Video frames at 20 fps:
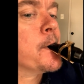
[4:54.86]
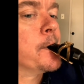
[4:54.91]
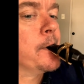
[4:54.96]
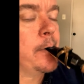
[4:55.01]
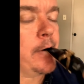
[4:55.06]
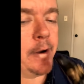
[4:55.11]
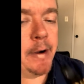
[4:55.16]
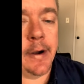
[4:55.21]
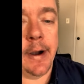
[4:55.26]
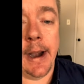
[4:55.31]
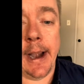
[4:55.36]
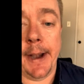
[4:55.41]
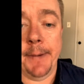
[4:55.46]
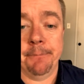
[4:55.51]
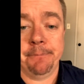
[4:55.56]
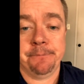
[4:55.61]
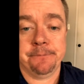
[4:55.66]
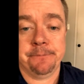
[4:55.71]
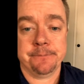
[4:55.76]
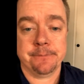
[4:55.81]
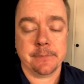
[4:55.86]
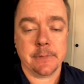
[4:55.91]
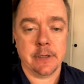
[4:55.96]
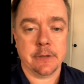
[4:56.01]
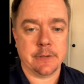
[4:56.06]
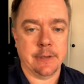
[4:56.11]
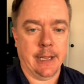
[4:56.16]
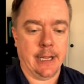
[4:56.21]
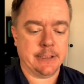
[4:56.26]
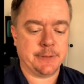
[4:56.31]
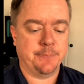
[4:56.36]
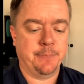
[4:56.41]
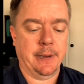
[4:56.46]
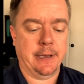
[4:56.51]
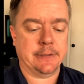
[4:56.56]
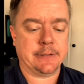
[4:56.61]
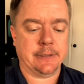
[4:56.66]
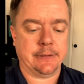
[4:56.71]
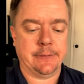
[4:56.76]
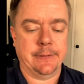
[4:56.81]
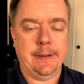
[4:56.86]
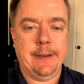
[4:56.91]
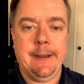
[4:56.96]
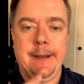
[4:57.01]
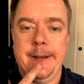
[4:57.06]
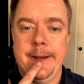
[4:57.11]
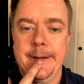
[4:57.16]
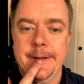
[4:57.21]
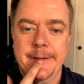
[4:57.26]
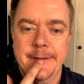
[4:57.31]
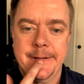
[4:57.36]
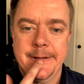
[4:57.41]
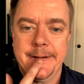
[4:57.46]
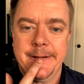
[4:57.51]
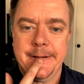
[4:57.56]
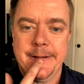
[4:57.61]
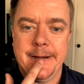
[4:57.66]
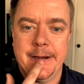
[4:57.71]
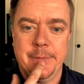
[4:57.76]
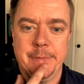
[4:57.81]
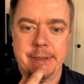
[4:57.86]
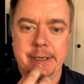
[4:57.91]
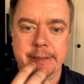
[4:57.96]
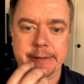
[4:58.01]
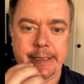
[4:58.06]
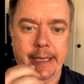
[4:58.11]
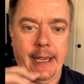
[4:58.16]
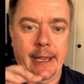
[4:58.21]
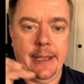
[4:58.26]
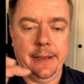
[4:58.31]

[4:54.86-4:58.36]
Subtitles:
All right. So that's basically how we get that.